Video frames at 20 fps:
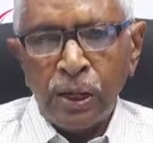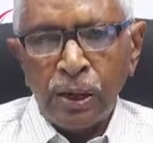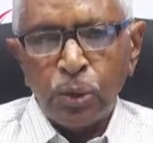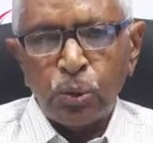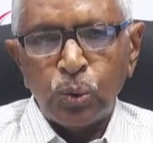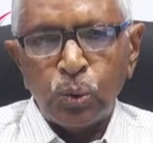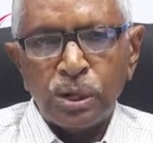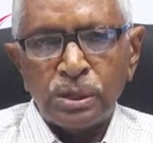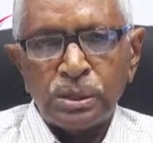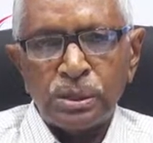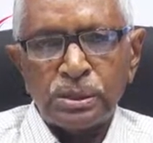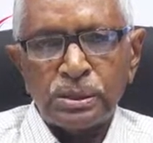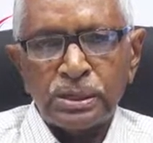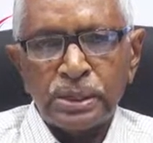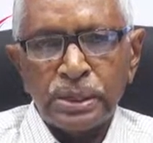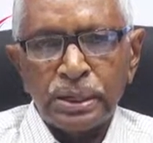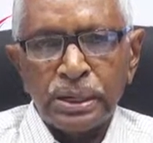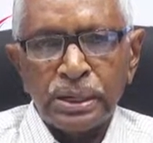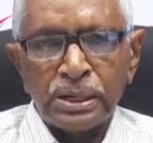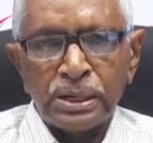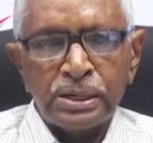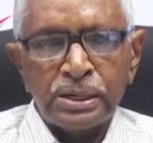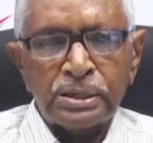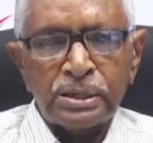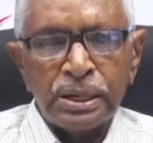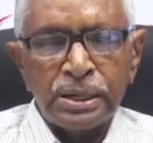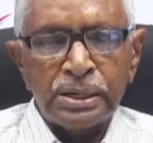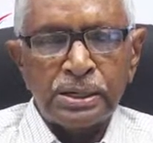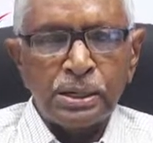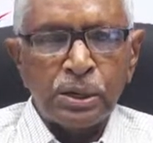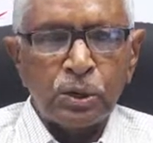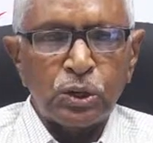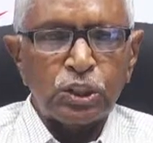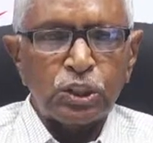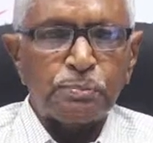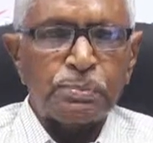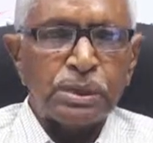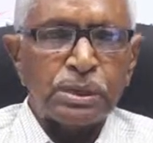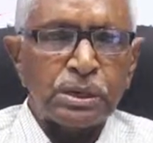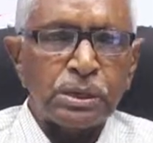who are declared dead in the
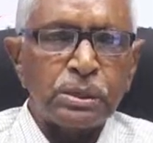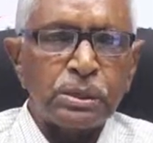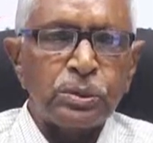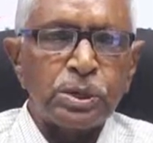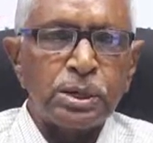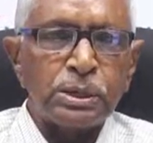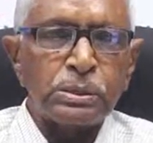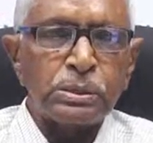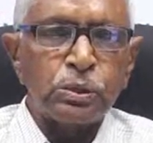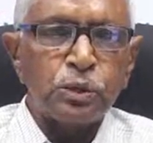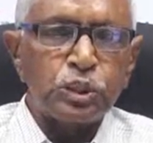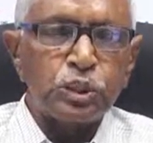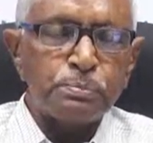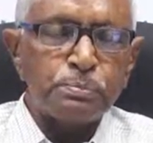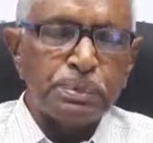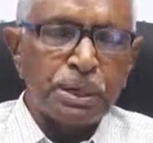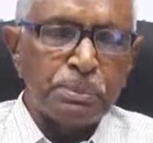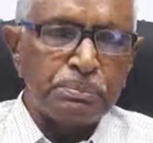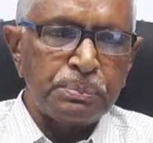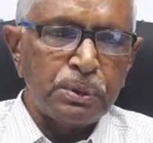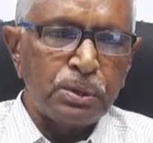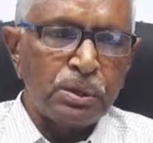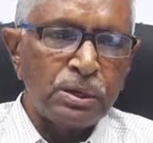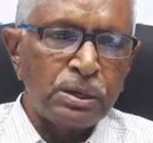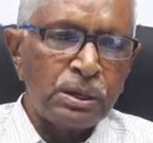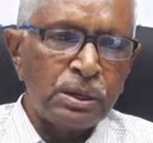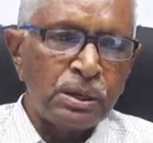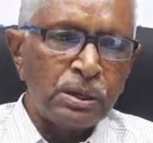hospital, whether those people